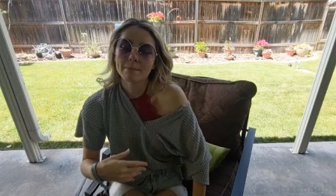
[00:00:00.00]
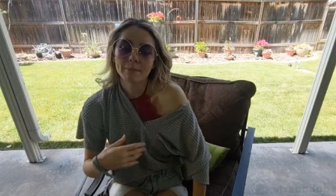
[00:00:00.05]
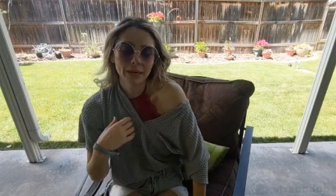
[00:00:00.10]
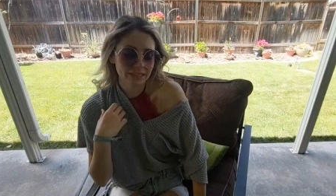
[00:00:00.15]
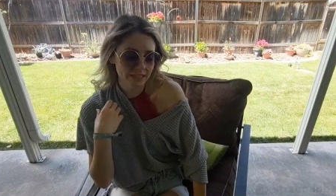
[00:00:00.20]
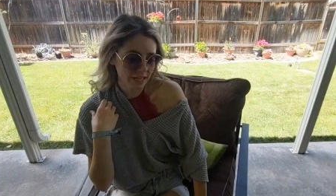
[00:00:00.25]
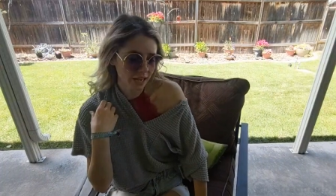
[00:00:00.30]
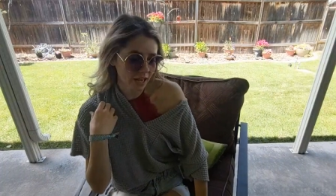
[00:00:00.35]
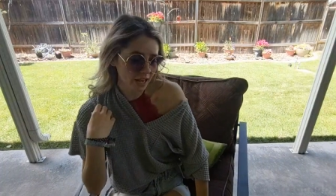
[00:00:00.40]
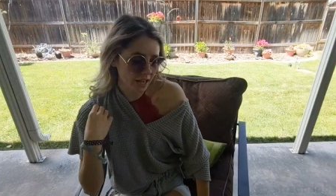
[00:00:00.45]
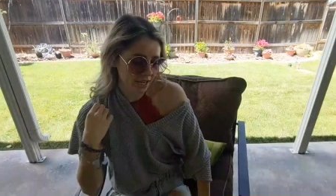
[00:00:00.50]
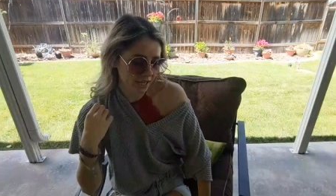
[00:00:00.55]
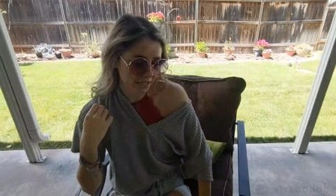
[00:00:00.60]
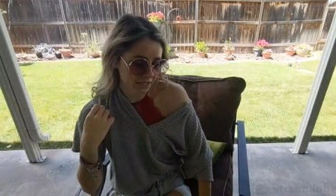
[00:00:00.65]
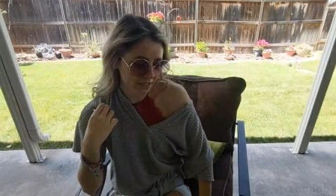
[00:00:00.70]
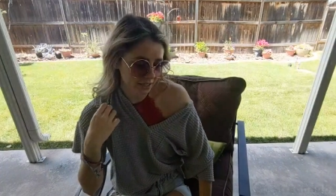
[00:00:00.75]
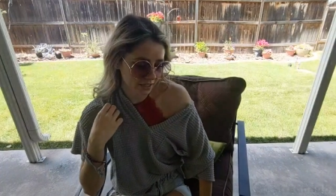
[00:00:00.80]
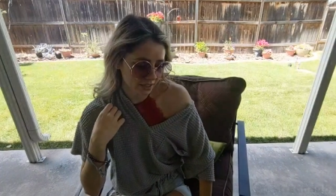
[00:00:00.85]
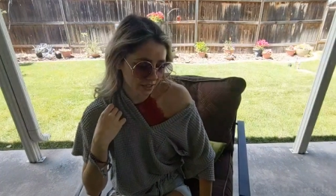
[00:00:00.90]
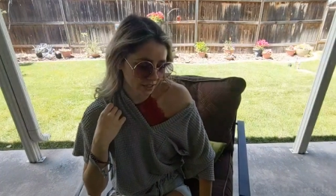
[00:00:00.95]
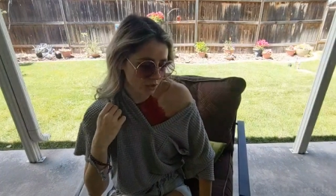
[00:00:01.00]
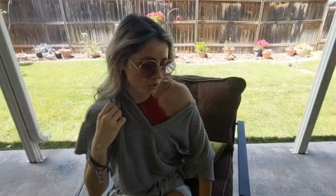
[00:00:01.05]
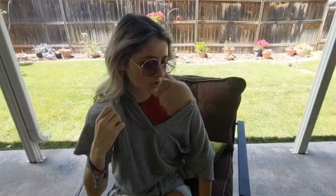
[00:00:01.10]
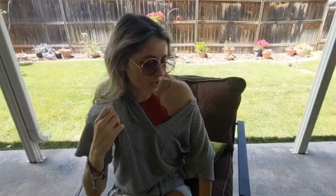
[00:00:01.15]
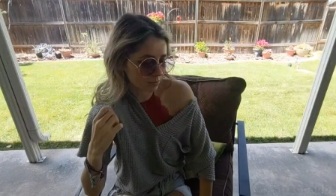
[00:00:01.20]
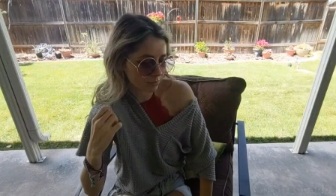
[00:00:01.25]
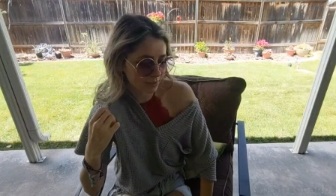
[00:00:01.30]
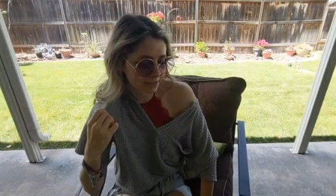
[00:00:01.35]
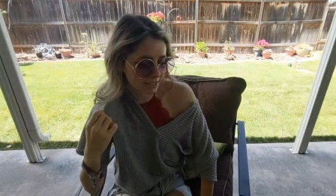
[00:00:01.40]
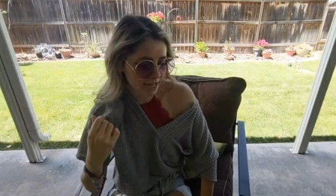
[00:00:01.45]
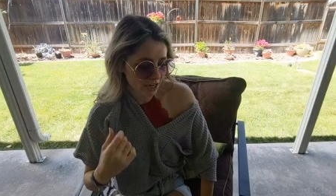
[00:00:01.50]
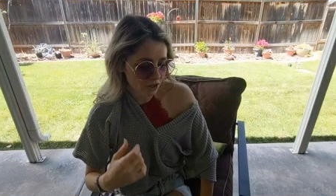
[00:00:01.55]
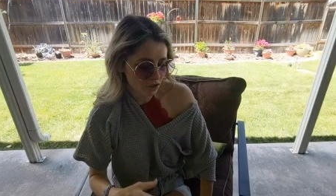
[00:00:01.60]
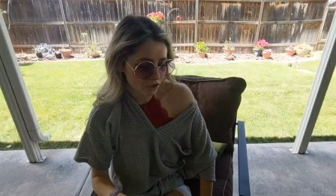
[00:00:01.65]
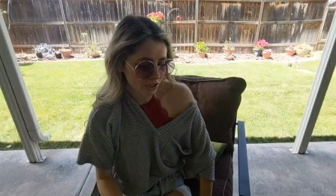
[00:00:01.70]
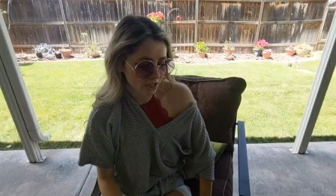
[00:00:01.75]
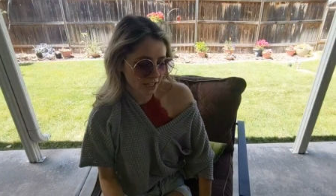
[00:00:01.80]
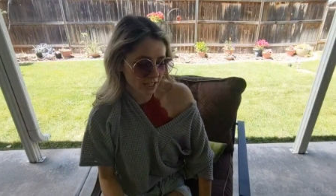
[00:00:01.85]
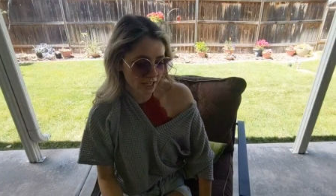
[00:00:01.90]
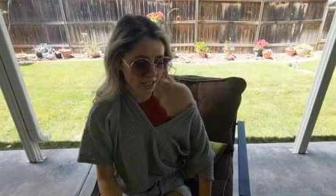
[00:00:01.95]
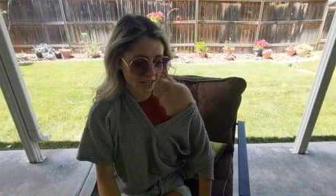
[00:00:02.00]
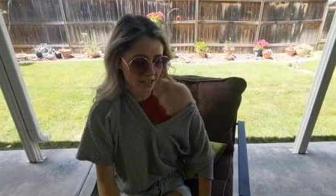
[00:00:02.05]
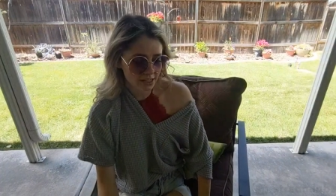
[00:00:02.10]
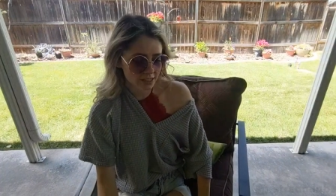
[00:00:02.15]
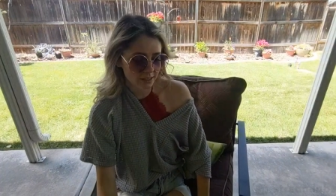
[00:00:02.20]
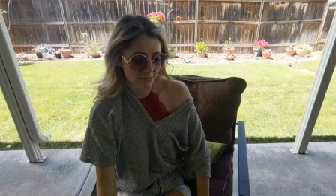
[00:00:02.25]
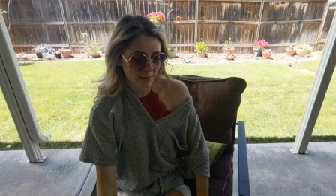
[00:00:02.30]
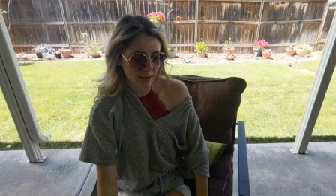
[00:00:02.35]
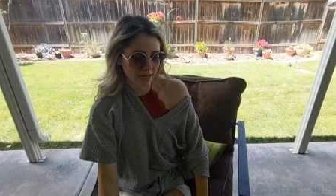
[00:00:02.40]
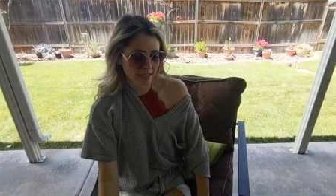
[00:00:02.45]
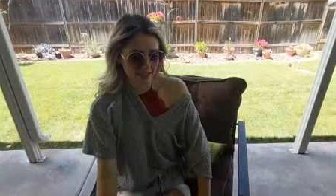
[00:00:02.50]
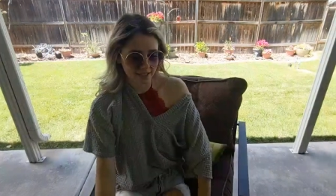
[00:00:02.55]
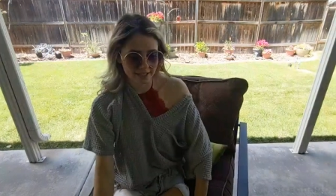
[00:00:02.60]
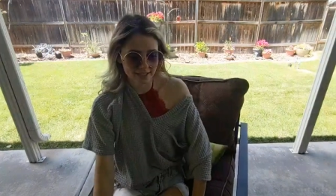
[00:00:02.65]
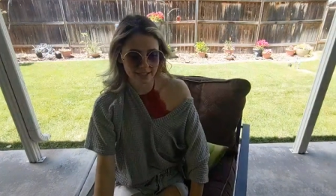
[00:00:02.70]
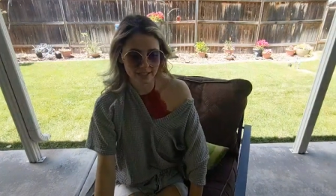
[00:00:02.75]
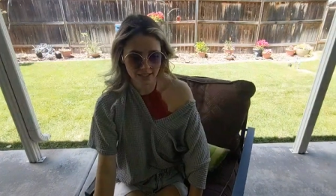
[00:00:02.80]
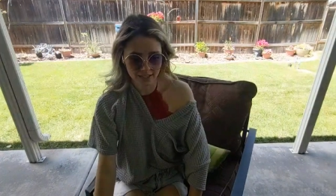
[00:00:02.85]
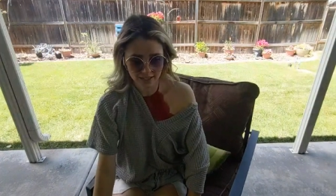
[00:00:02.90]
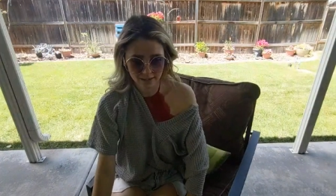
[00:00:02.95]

But uh, you can potentially expect,